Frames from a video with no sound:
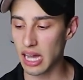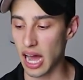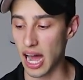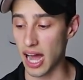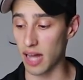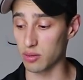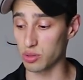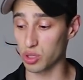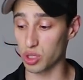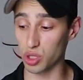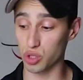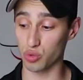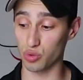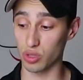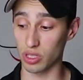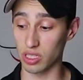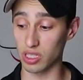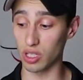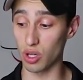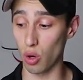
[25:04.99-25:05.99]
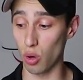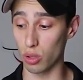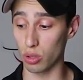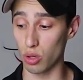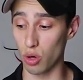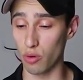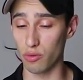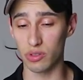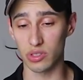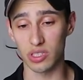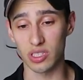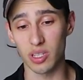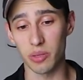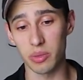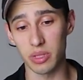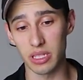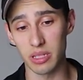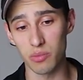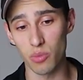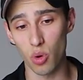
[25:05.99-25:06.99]
I was just really going over some
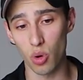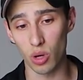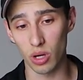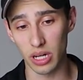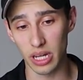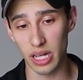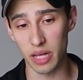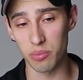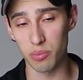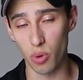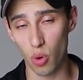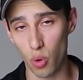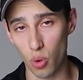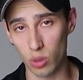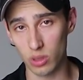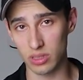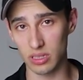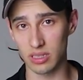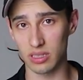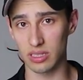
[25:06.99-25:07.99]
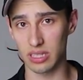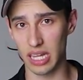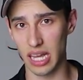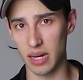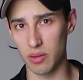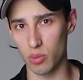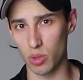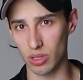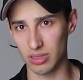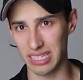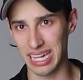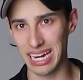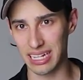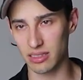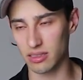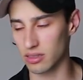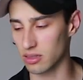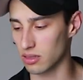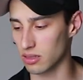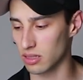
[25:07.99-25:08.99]
of the more important and more
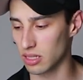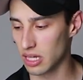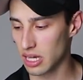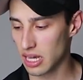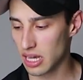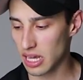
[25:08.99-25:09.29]
technical